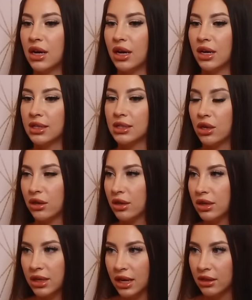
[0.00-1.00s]
I
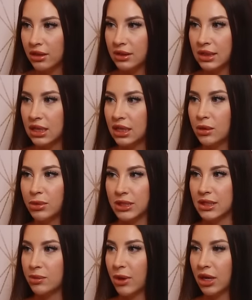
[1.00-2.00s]
started an LLC and a
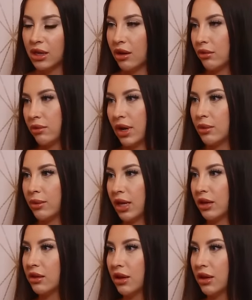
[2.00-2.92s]
business bank account right away.